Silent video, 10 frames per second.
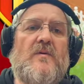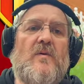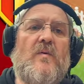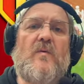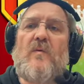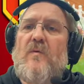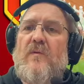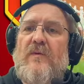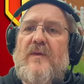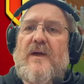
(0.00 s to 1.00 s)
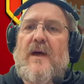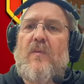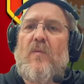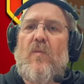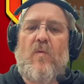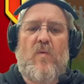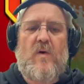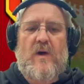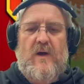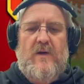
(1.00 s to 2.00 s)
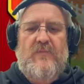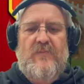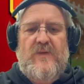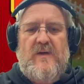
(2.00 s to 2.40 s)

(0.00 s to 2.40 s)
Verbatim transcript: call that one